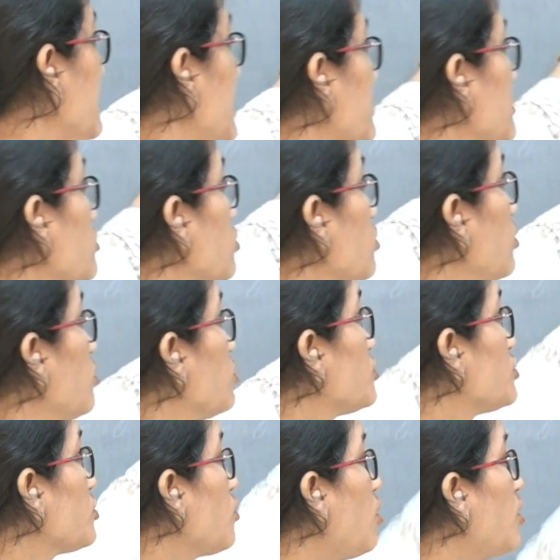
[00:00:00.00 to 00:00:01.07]
that is
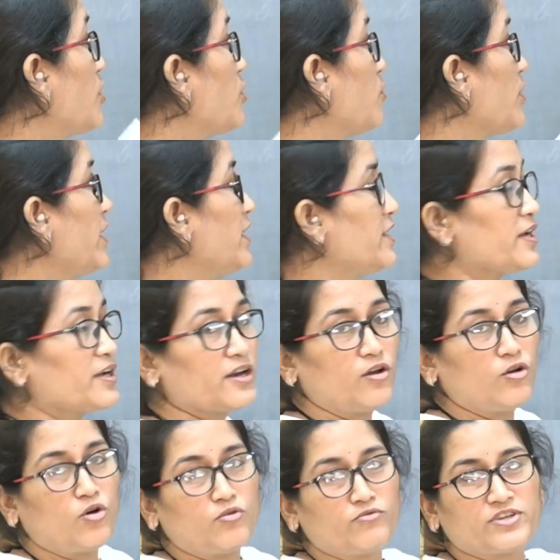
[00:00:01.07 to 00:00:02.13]
closed contour
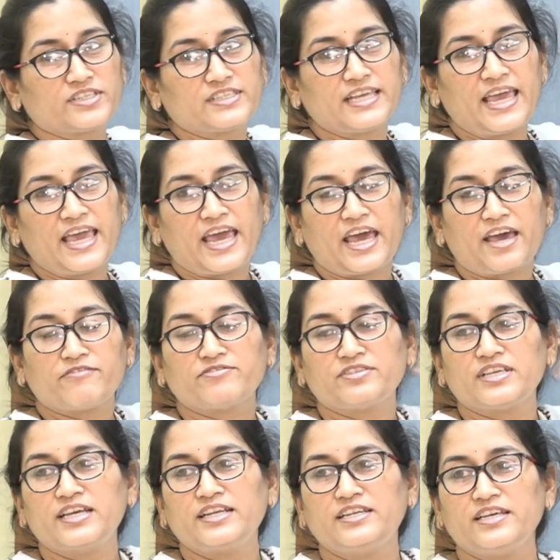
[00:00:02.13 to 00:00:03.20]
integral over C,
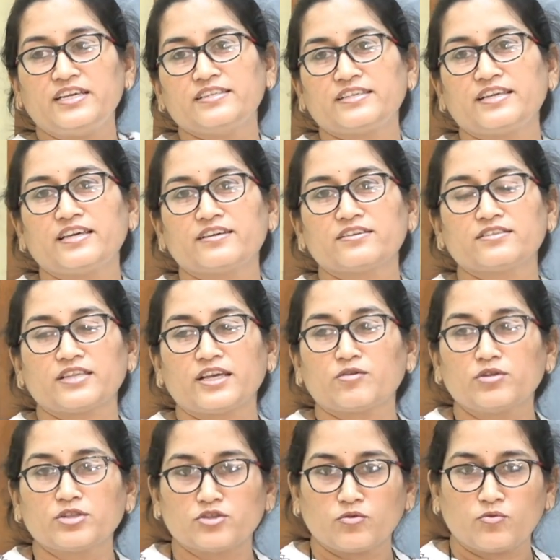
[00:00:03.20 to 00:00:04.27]
fz dz is
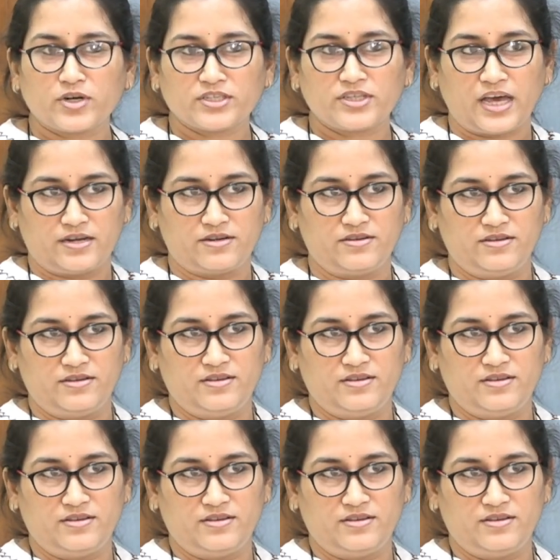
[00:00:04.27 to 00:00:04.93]
equals to, what's that?